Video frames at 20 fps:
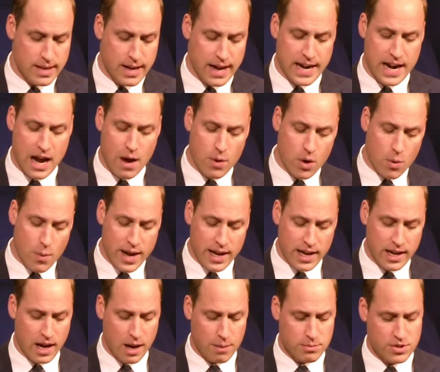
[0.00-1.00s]
and now we're
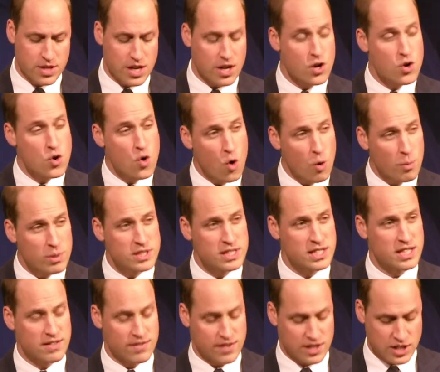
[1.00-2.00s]
waking up to the
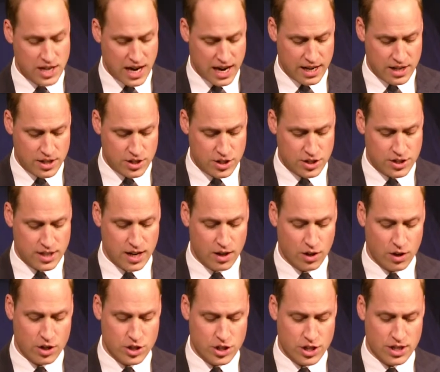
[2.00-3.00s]
enormity of the challenge
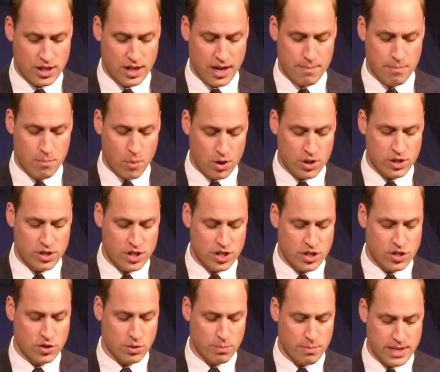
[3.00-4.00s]
technology and modern
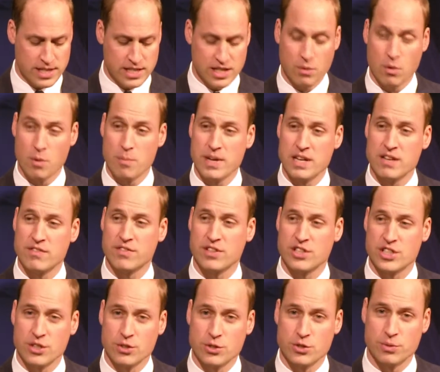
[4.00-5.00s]
digital media will mean for
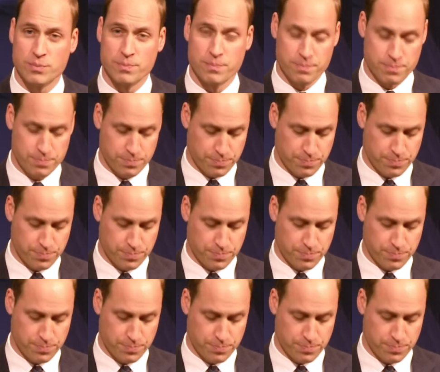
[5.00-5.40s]
children.